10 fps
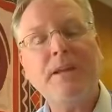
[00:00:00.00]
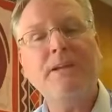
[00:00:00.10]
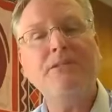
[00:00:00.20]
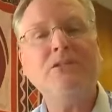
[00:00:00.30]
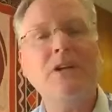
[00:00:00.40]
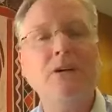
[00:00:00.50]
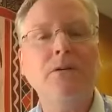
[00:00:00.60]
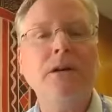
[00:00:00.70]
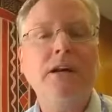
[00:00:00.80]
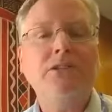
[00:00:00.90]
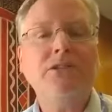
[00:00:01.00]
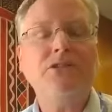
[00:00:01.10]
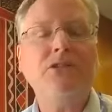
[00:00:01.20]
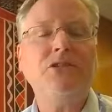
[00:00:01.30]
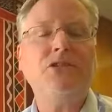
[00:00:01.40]
And so
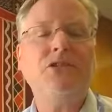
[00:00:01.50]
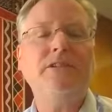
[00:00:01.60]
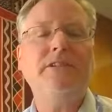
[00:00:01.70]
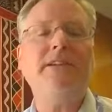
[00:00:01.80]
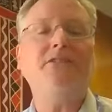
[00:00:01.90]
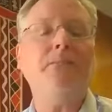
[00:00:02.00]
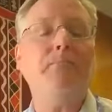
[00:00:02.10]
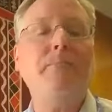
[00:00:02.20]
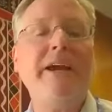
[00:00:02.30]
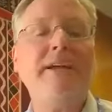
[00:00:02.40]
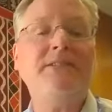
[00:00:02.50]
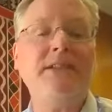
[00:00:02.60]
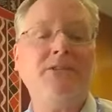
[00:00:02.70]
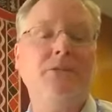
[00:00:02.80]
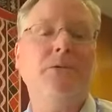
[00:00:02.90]
just to get some
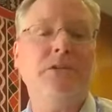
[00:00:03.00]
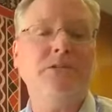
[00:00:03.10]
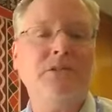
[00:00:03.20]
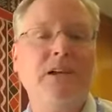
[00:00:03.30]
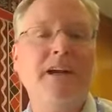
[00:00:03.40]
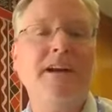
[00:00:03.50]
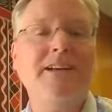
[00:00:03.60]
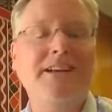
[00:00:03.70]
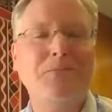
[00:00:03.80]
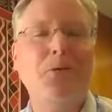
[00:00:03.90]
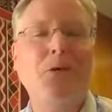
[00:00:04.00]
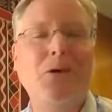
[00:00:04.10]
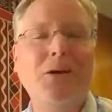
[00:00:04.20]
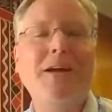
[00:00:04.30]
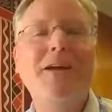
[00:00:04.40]
basic tools, I need
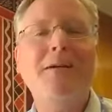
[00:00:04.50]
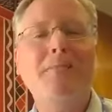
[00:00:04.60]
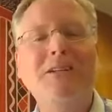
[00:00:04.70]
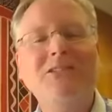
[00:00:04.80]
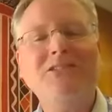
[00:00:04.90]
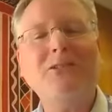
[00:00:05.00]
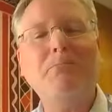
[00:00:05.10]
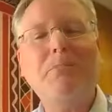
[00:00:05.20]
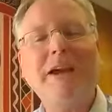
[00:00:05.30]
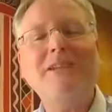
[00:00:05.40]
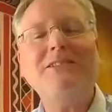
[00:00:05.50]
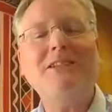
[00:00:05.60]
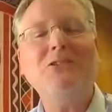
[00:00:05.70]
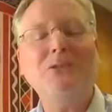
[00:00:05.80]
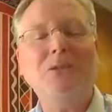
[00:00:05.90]
more, but just some
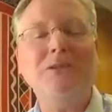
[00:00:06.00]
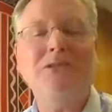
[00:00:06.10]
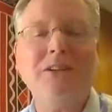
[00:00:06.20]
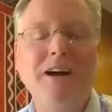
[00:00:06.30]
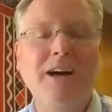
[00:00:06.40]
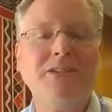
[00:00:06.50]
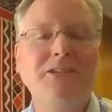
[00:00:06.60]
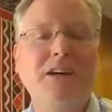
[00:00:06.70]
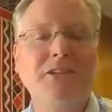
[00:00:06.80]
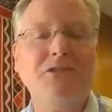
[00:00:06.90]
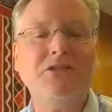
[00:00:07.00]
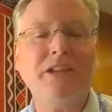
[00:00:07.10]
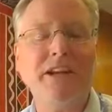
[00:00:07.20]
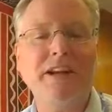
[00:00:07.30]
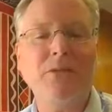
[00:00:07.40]
basic tools to
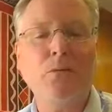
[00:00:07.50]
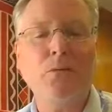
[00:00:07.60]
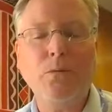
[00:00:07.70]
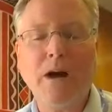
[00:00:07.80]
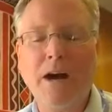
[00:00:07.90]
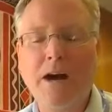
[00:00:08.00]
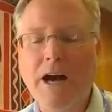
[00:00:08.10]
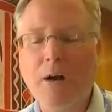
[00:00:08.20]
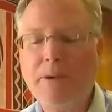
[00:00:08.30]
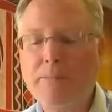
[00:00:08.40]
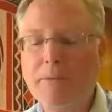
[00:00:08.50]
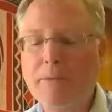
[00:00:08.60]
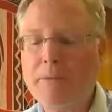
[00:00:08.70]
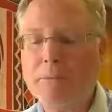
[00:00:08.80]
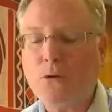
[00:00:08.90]
understand how people may
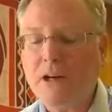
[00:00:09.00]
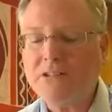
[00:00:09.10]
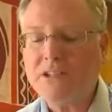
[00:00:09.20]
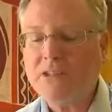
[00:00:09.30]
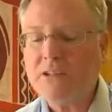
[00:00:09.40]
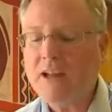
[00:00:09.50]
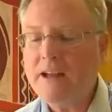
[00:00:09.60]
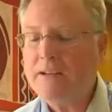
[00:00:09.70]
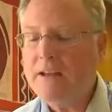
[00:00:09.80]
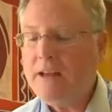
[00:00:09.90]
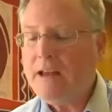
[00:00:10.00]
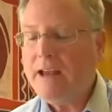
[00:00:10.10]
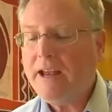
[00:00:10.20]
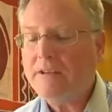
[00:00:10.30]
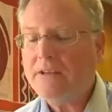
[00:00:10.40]
be processing that,
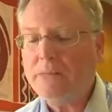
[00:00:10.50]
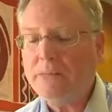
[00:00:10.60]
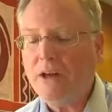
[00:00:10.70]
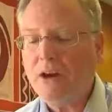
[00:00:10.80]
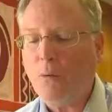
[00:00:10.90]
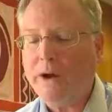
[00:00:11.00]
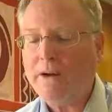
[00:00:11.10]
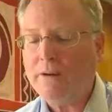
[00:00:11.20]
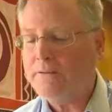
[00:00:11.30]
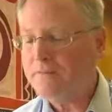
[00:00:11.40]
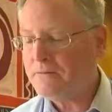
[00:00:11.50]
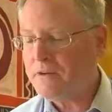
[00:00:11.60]
and to be aware of